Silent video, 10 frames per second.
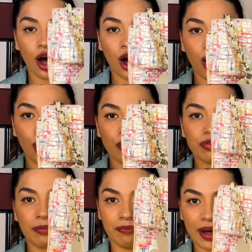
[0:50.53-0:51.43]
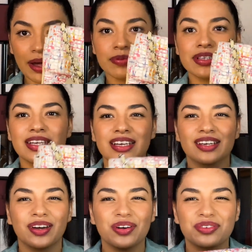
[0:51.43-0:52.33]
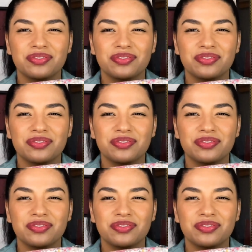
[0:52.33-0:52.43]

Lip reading: of Babsy Girls